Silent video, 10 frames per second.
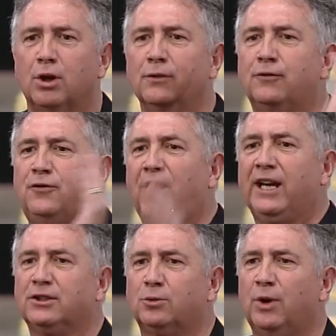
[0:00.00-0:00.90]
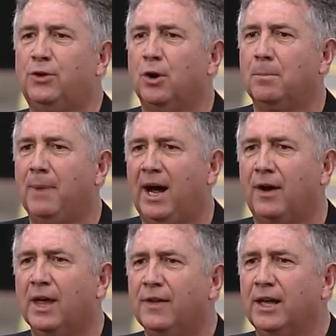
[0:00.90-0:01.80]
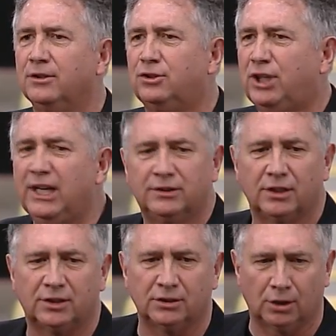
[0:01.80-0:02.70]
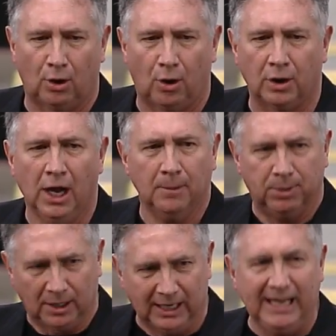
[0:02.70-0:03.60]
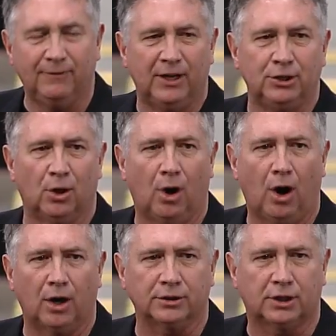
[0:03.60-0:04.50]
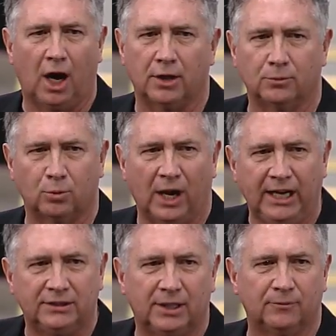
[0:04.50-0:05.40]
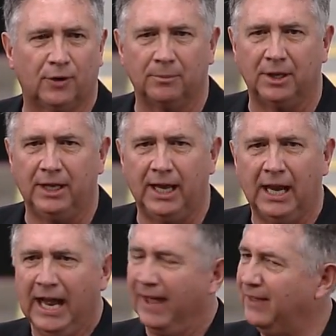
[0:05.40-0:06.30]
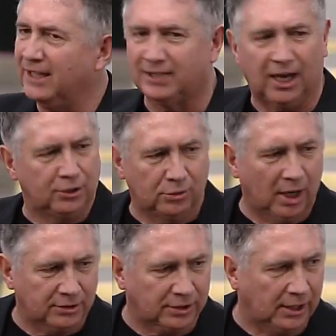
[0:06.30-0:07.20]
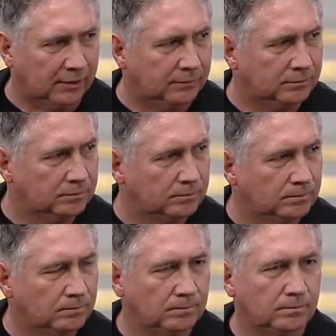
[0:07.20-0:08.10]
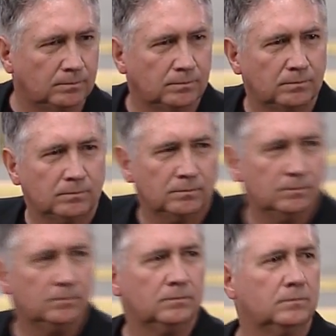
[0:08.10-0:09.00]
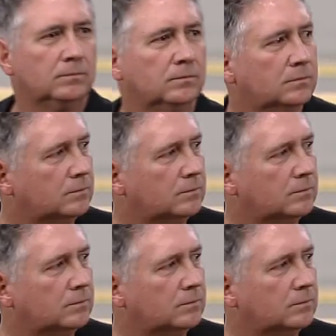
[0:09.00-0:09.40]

confess with your mouth that Jesus is Lord, believe in your heart God raised him from the dead, and that's how you got saved. Yes. Yes.